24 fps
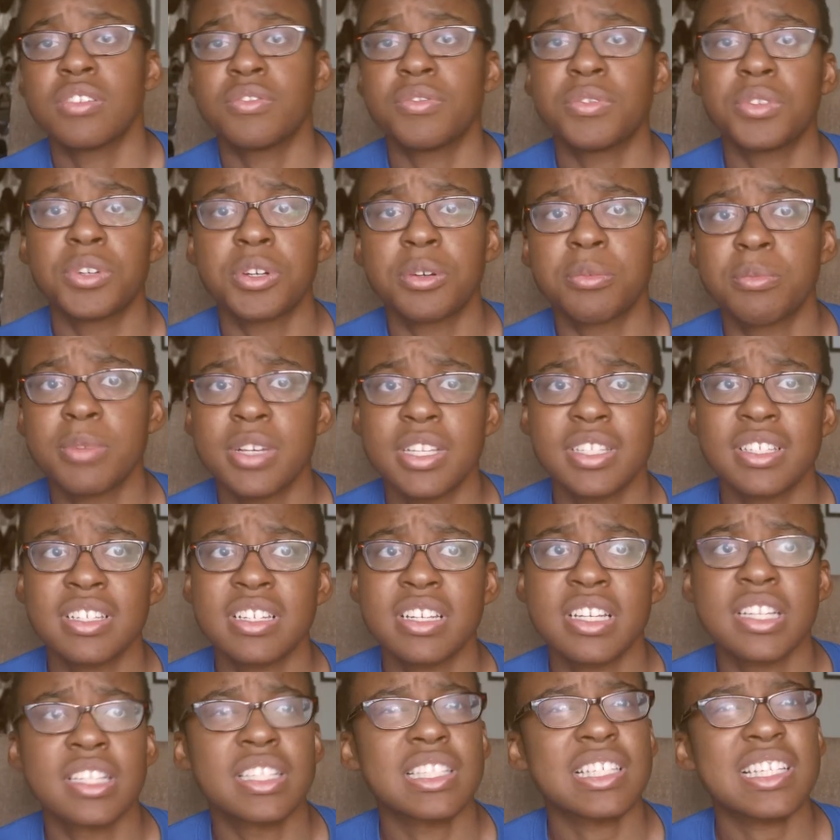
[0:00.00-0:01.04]
for your
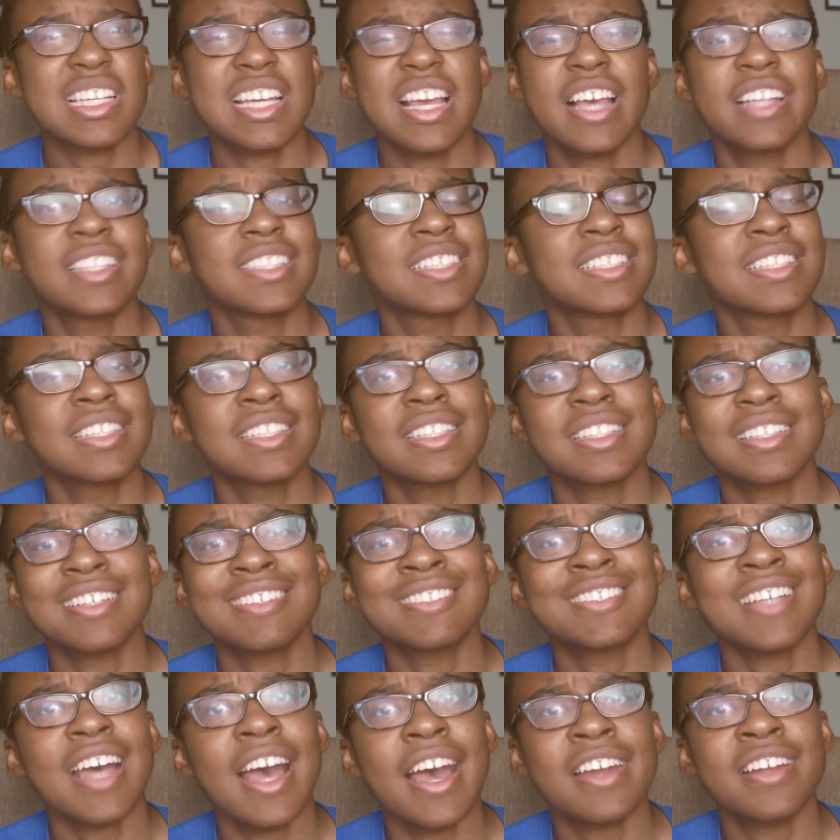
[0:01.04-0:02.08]
business it's
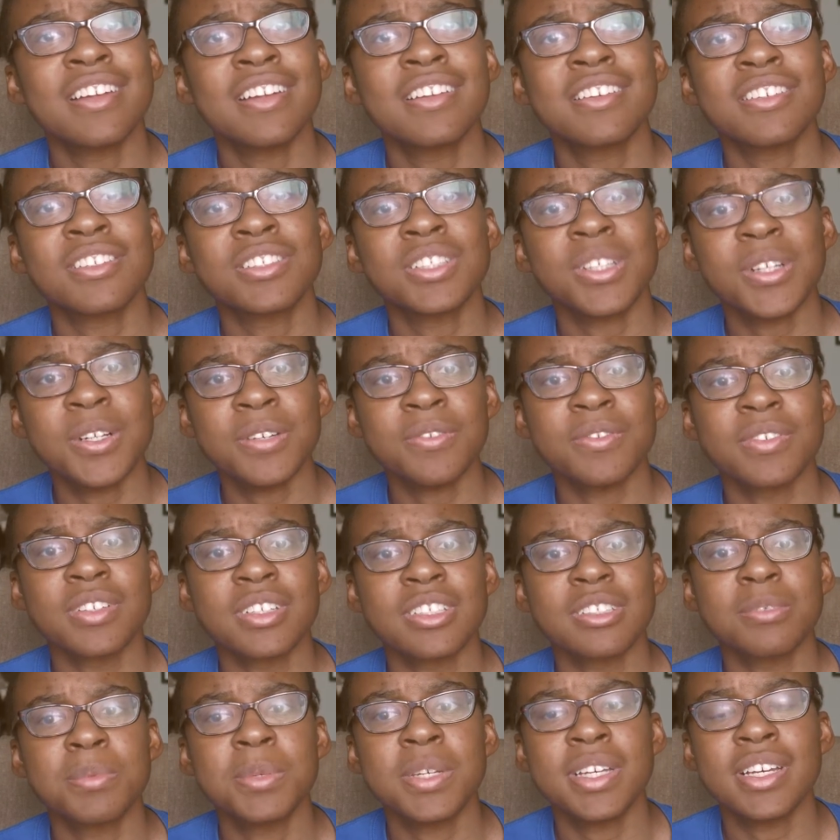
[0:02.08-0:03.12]
it's at a
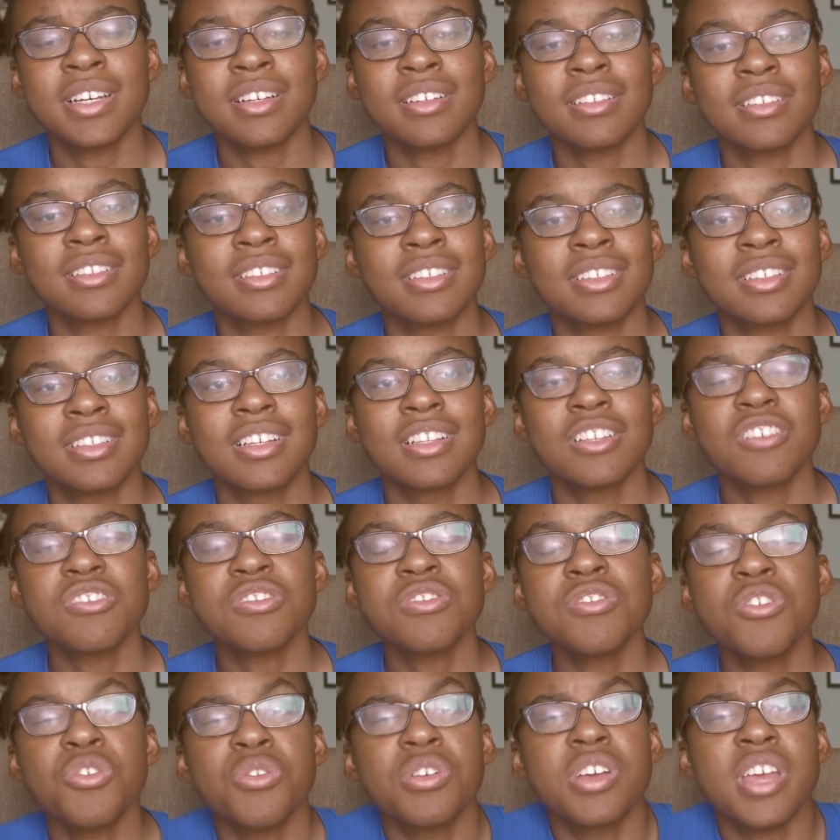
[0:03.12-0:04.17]
disservice because there's
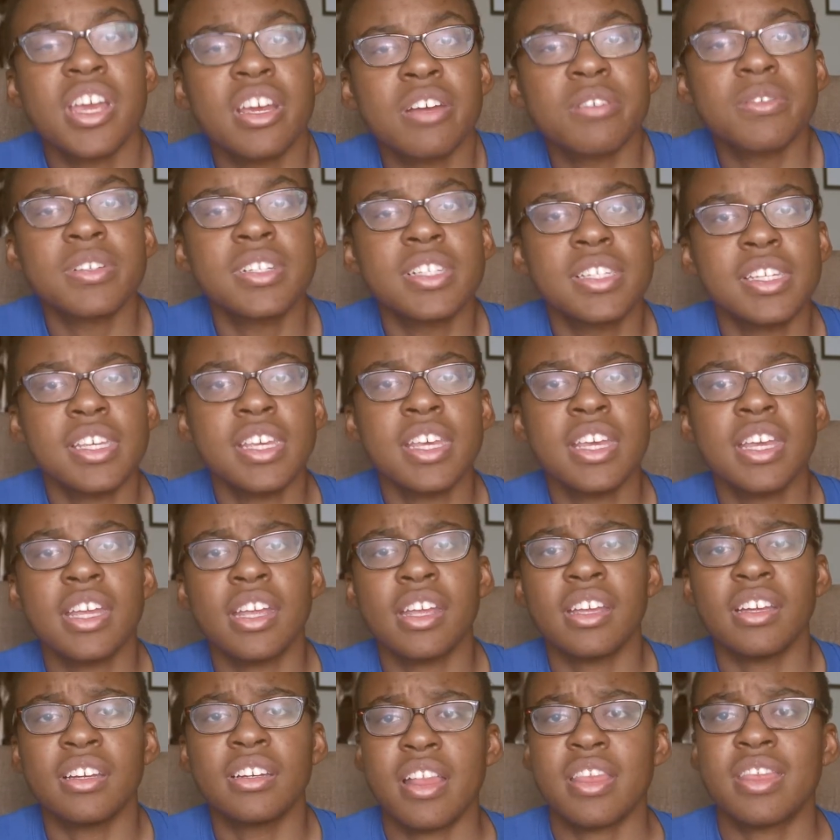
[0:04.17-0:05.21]
no
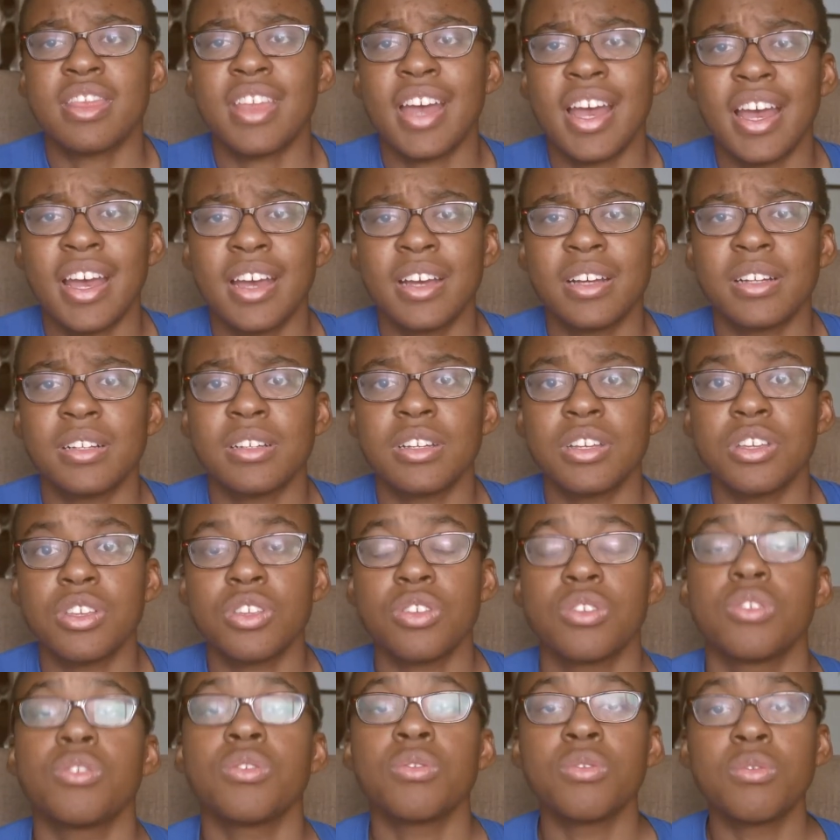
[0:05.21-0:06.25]
guarantee that
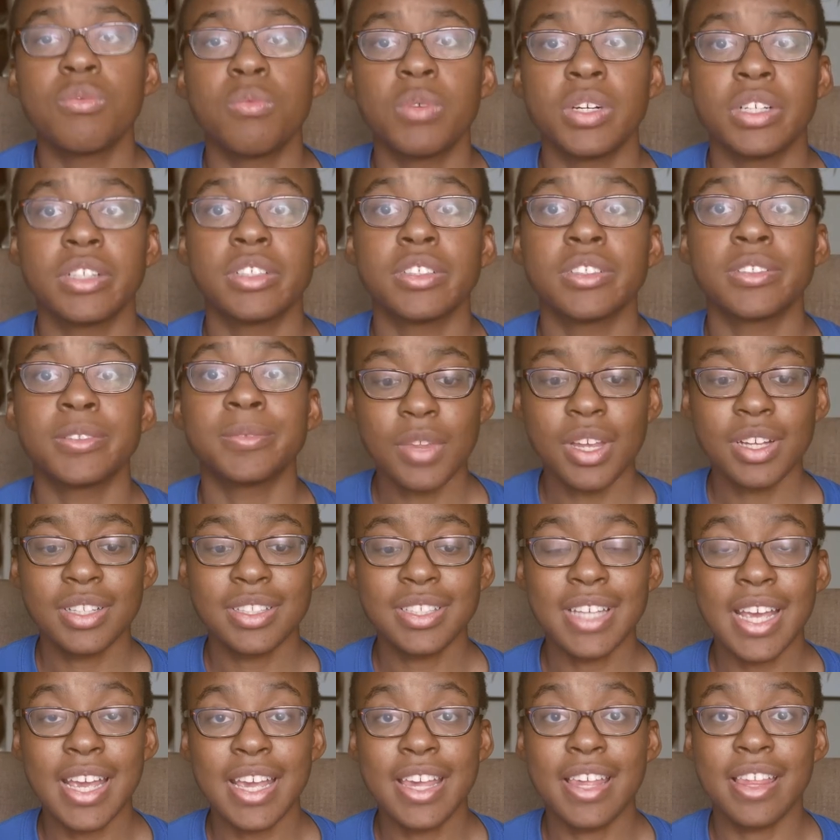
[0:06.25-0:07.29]
you will
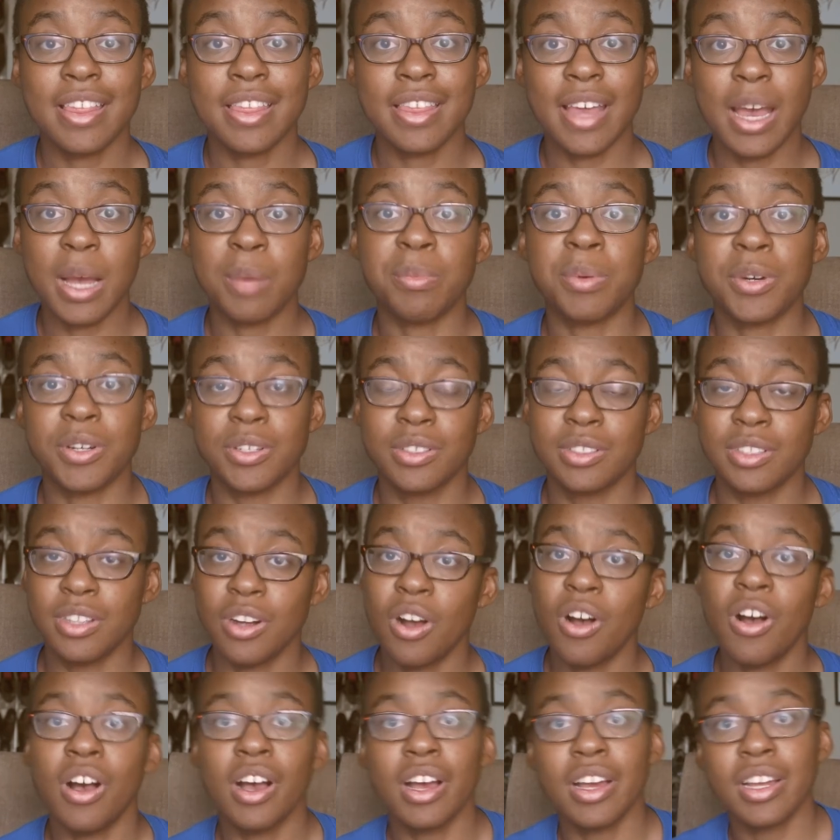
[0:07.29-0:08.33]
take that person
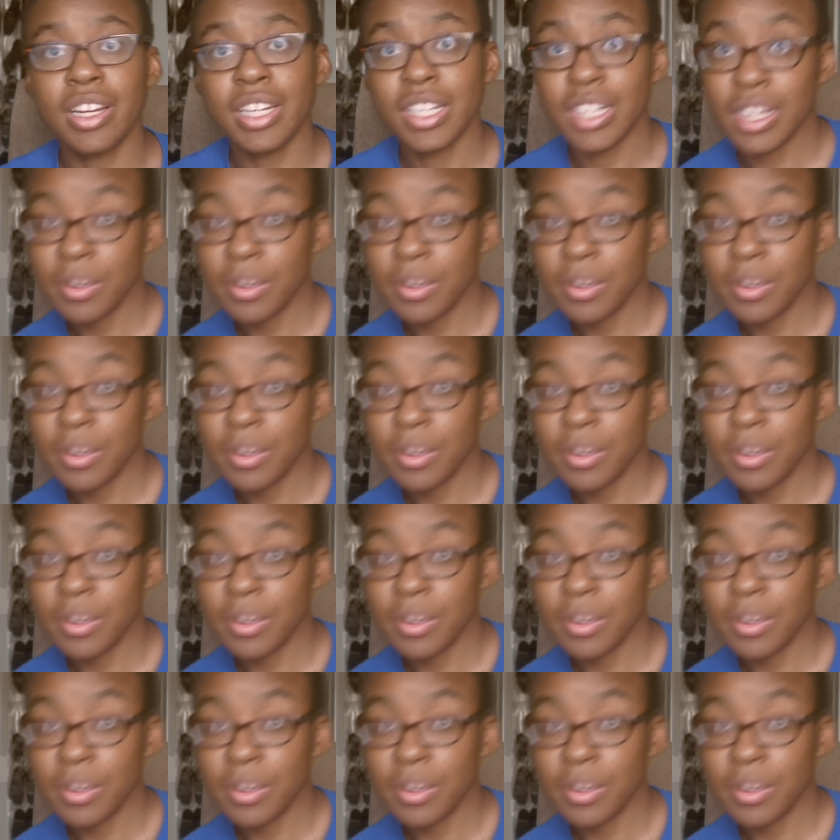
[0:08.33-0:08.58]
on.